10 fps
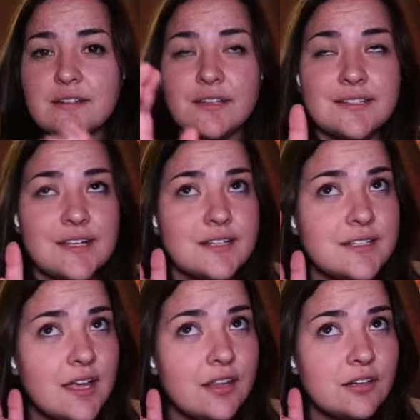let's say it
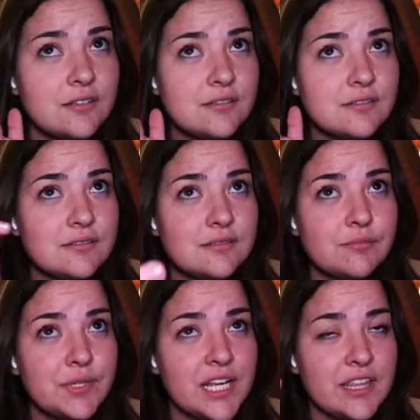together,
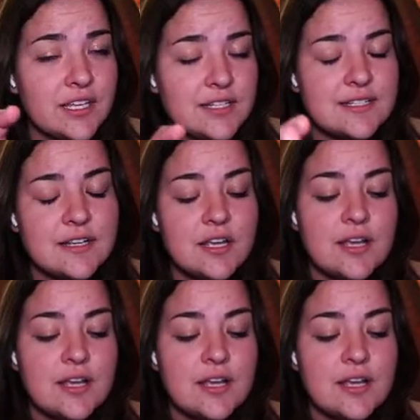beneath us.